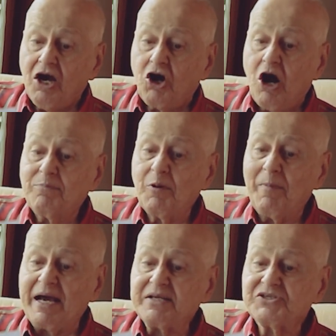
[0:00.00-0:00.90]

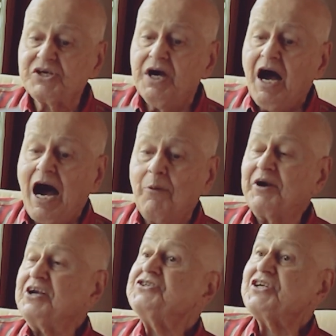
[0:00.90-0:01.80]
compromise, our
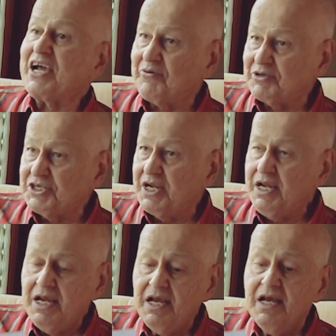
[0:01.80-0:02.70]
integrity
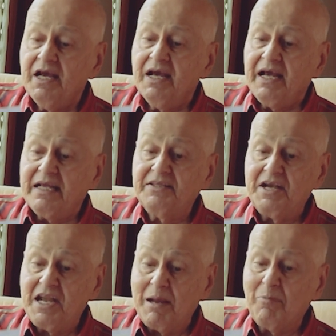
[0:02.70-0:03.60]
in the
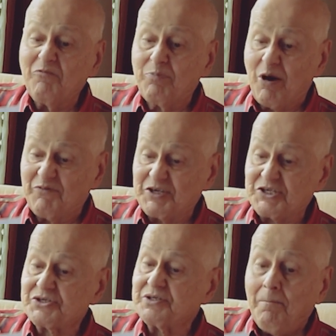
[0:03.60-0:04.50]
name of
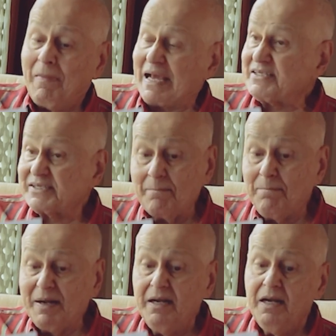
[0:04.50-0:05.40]
profits. My
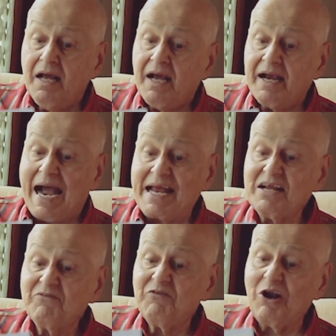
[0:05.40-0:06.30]
simple
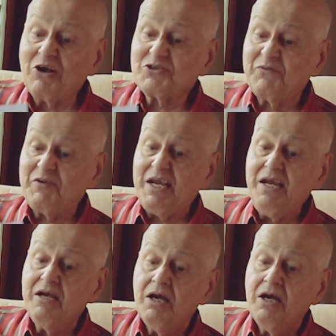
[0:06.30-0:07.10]
guiding philosophy: